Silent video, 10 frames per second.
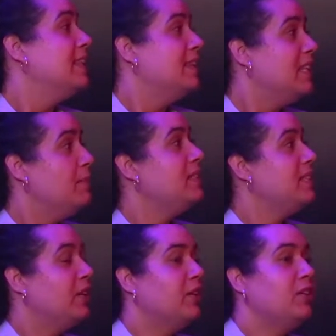Let me
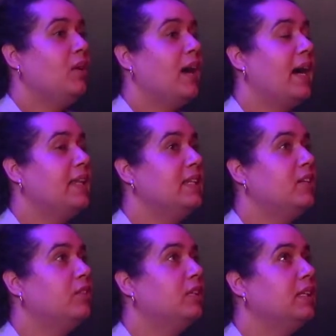tell you, I
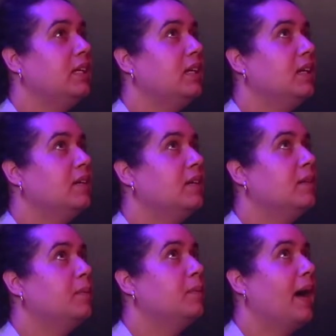literally
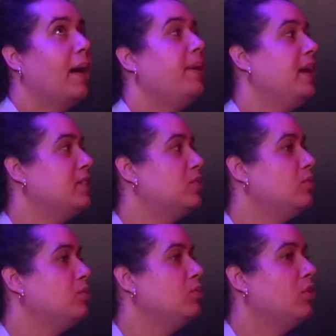I paid
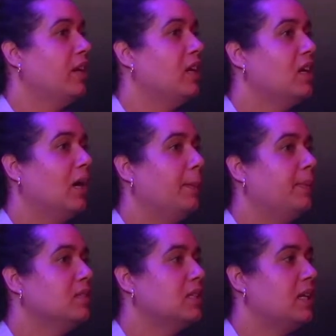2 credit card
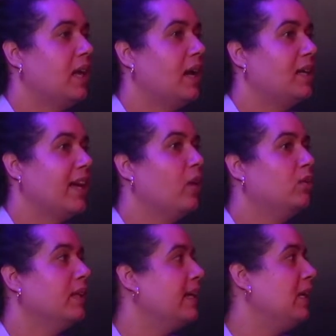bills today because I don't
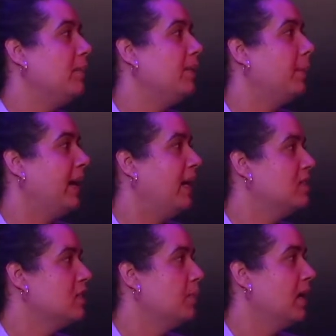like keeping a
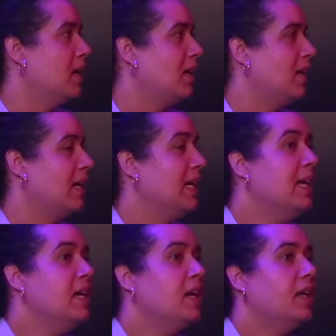balance on my card.
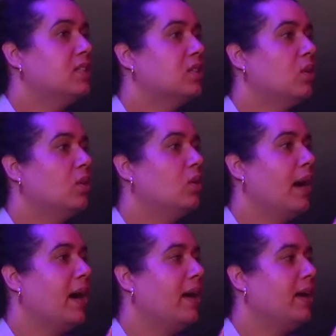And so
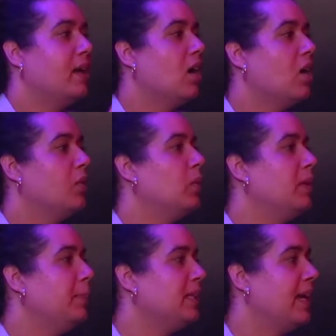I called
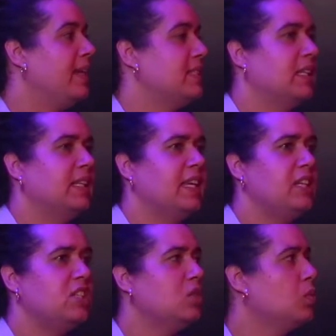one place, and the lady,
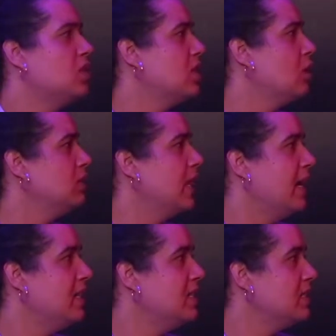she was so
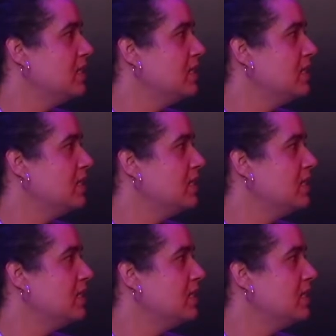nice,